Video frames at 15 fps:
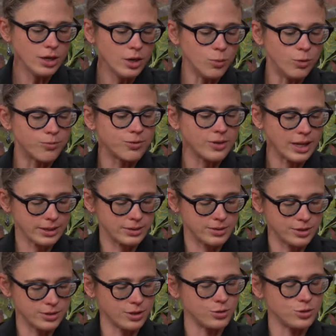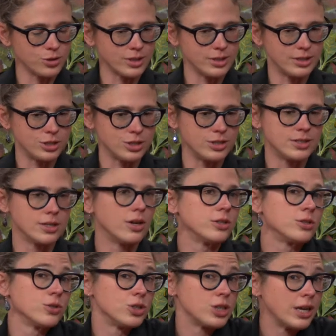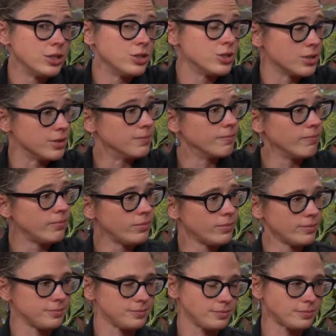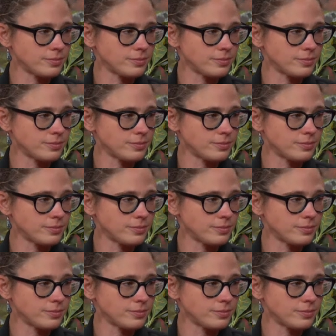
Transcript: reflect the social conditions and also change them? Mm.